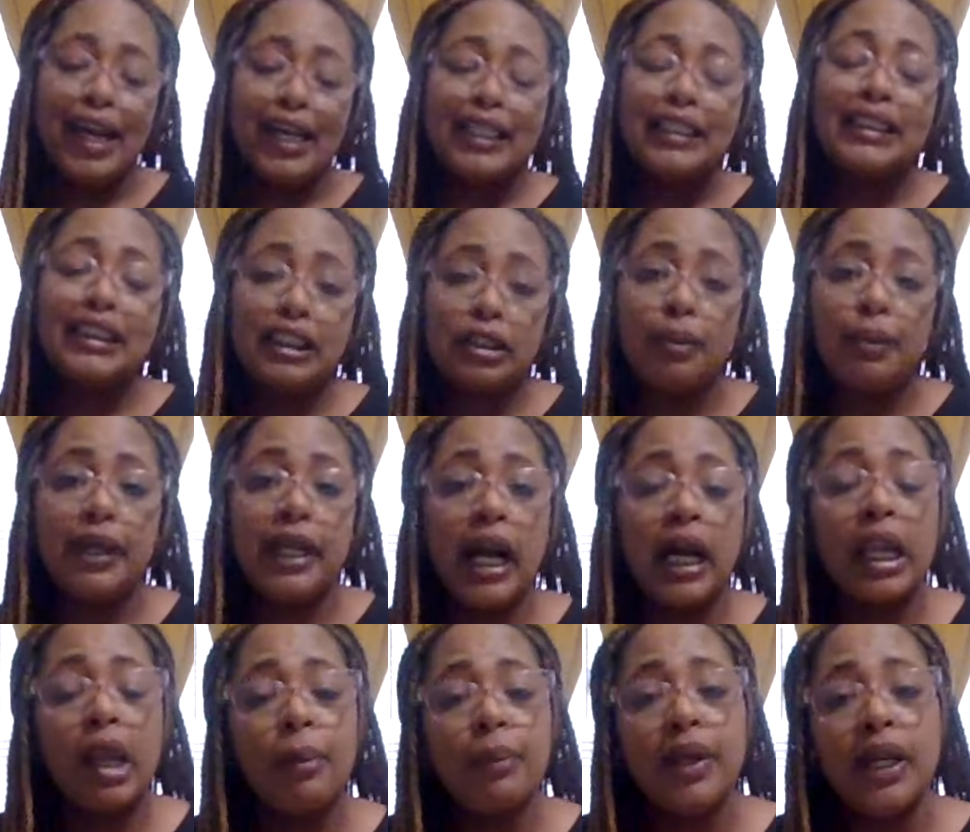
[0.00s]
Some of
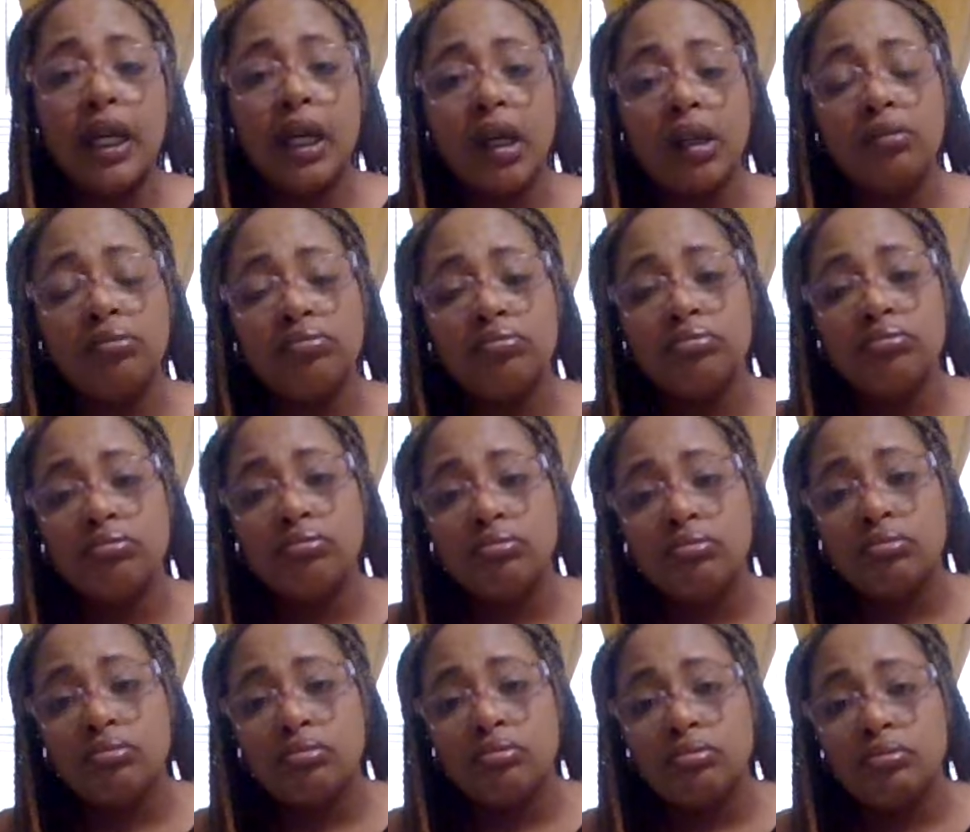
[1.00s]
y'all up in,
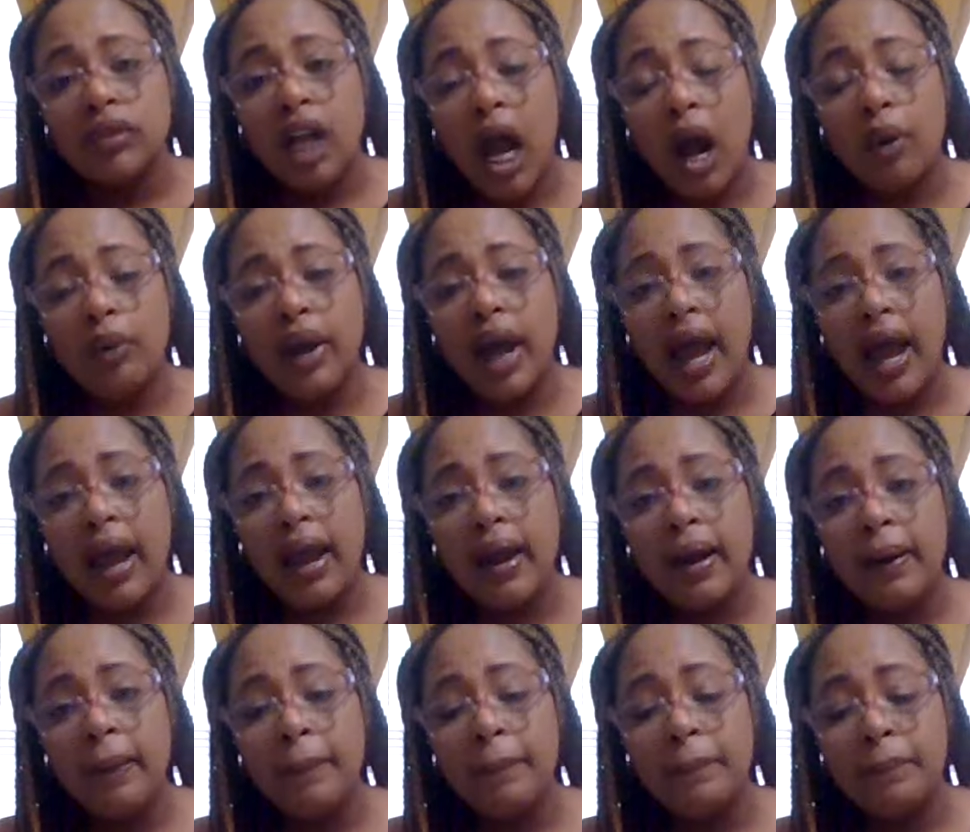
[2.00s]

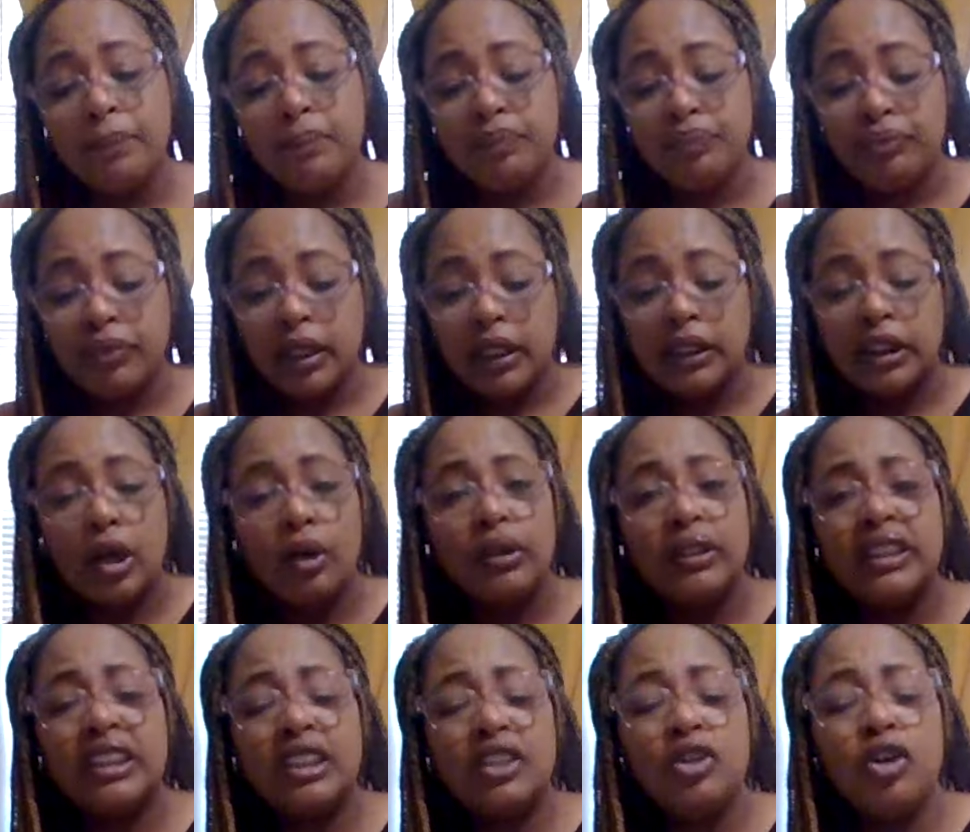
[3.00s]
okay?
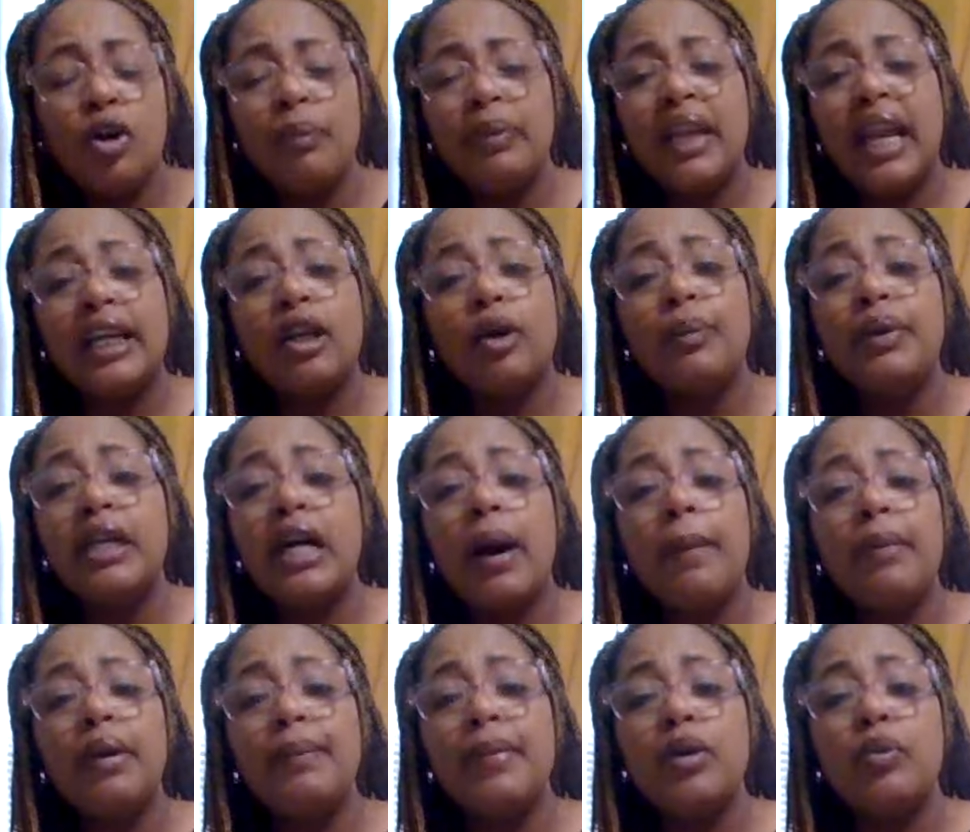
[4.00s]
Don't you're gonna be like, don't be
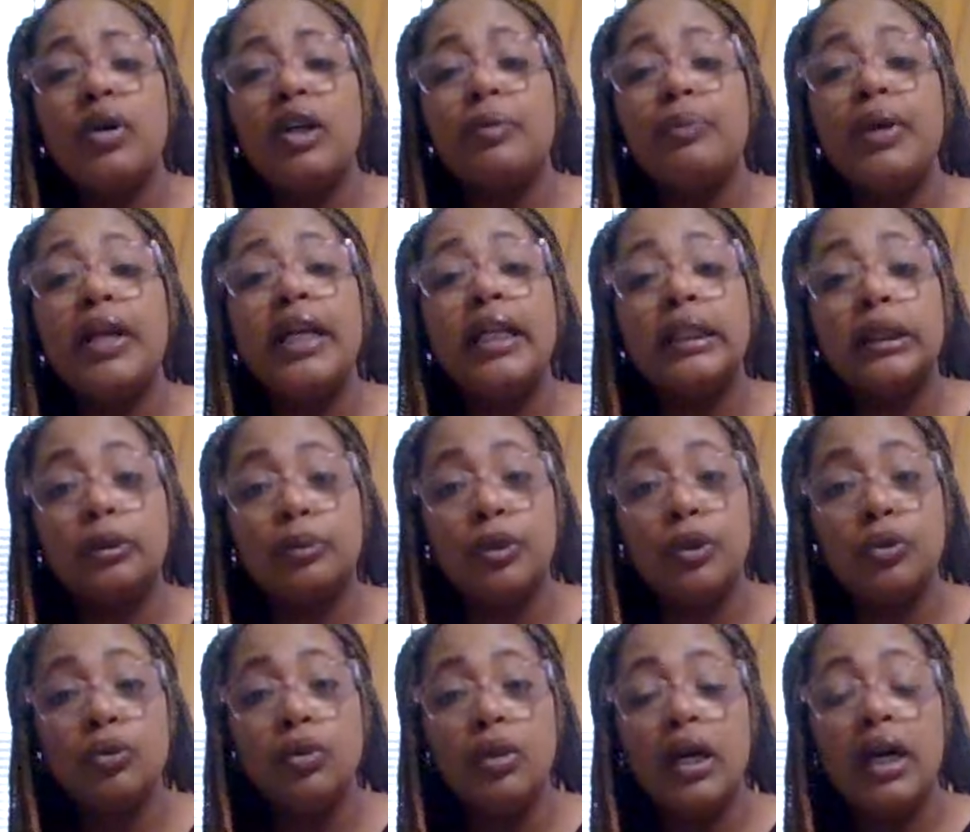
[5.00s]
coming to me with opinions,
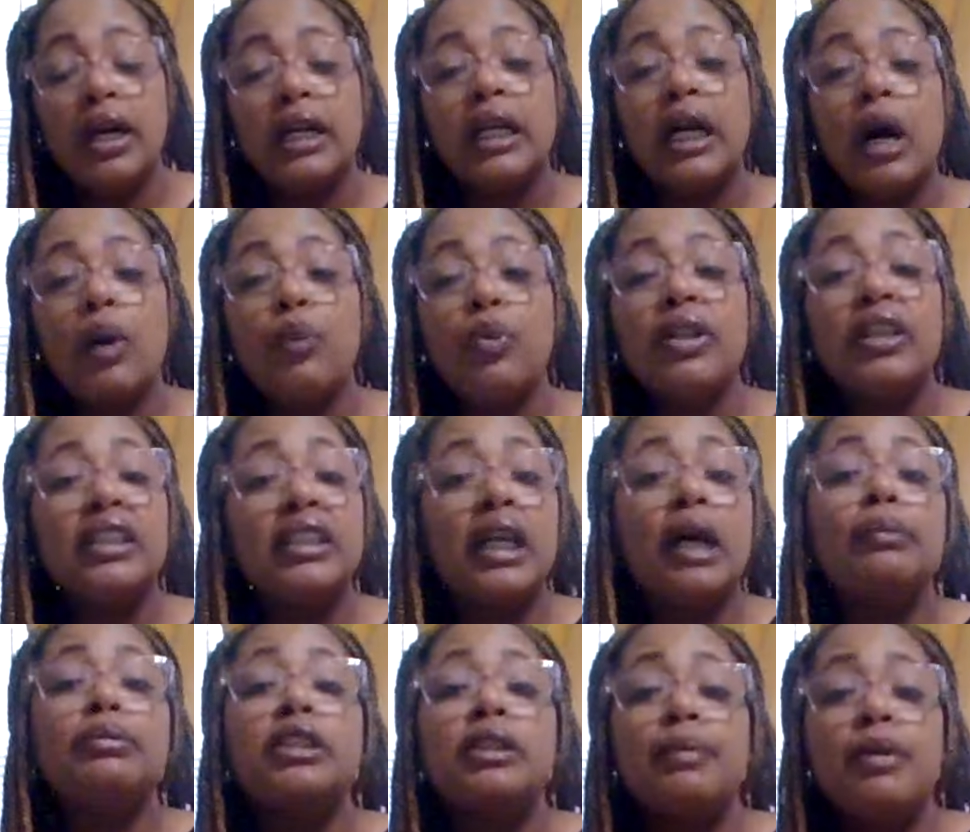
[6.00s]
boo. Come with,
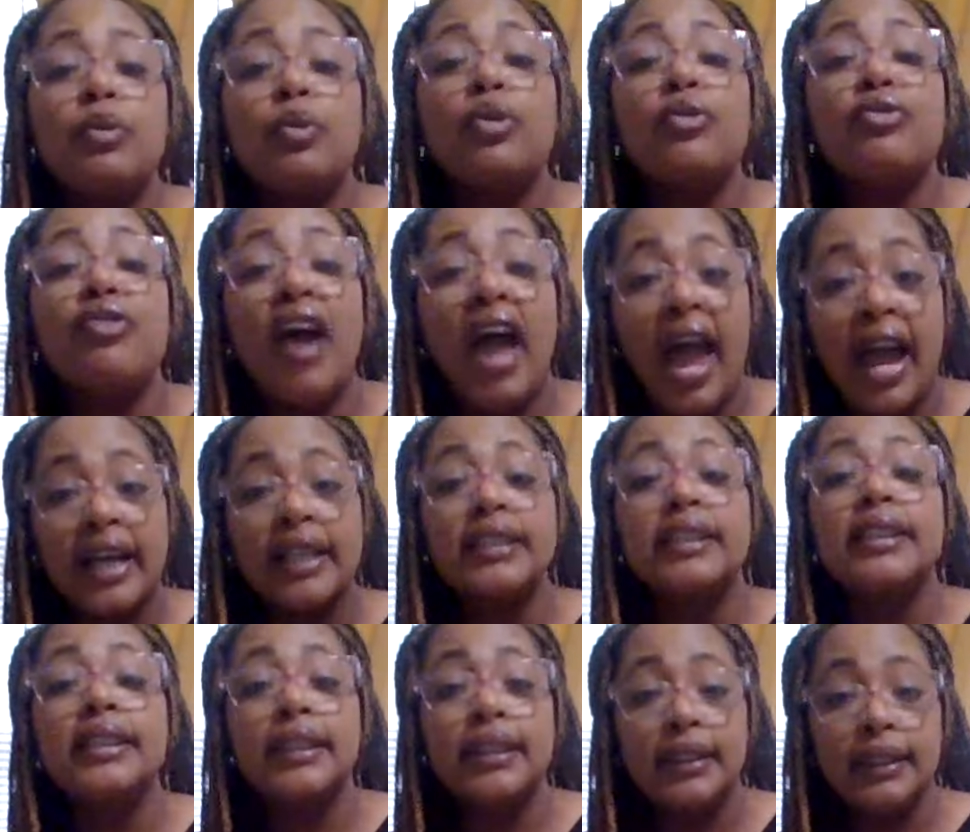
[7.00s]
come to me with
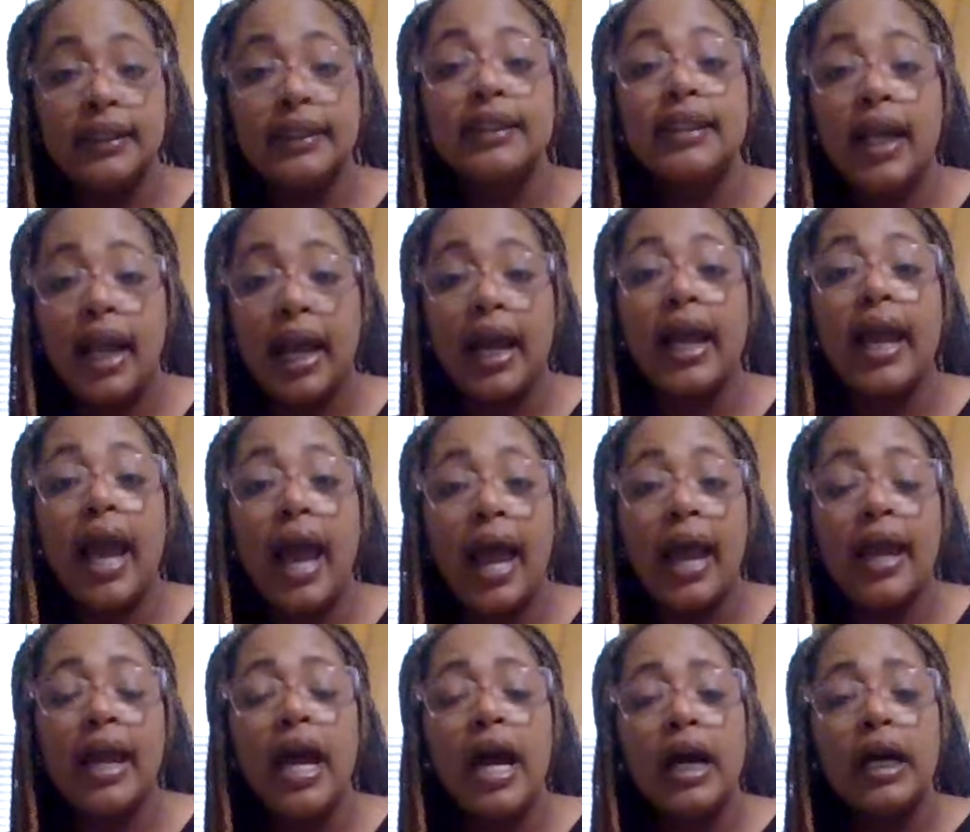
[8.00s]
facts.
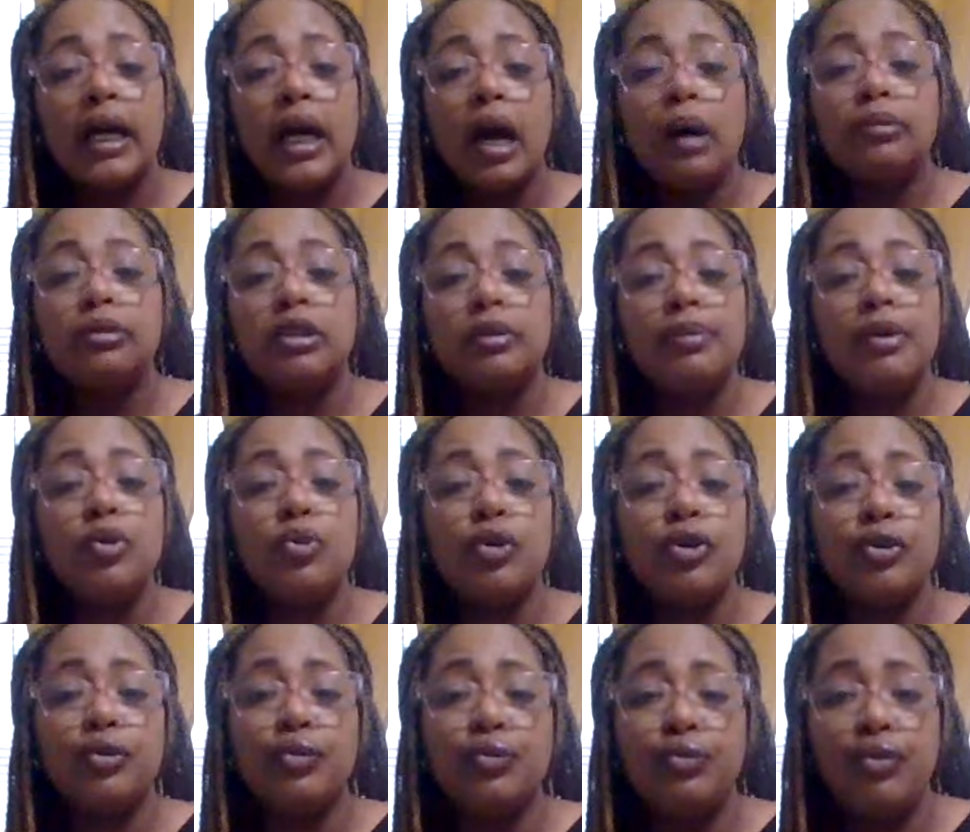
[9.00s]
Okay? Come to me with
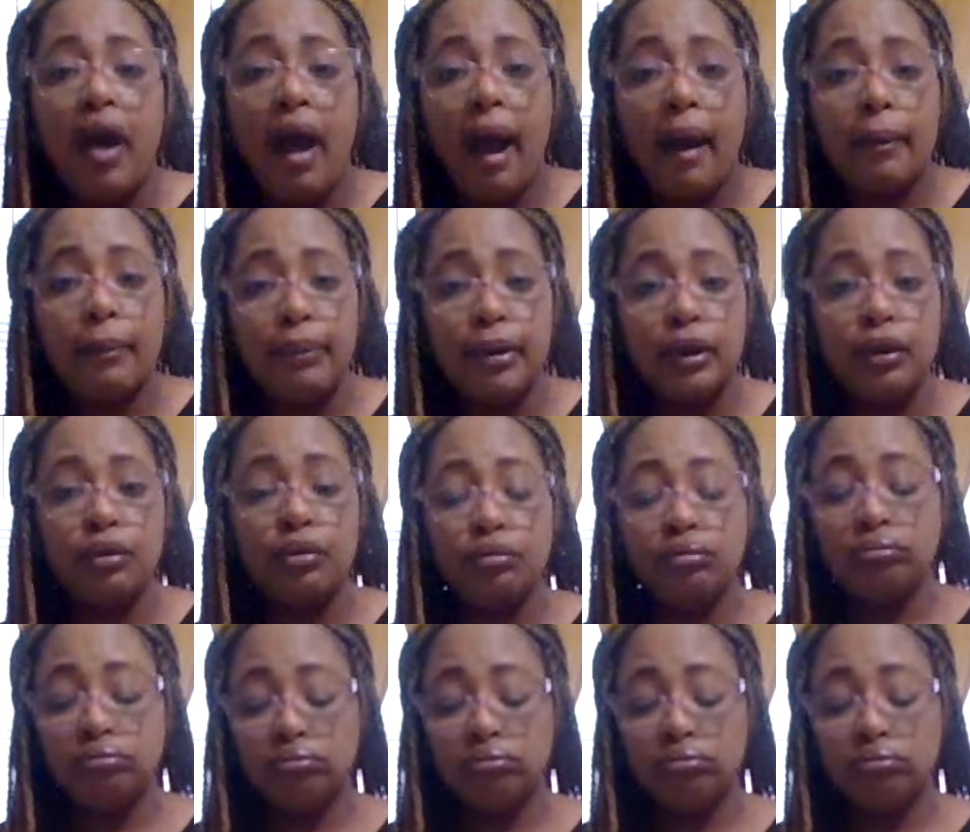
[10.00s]
a fact, boo.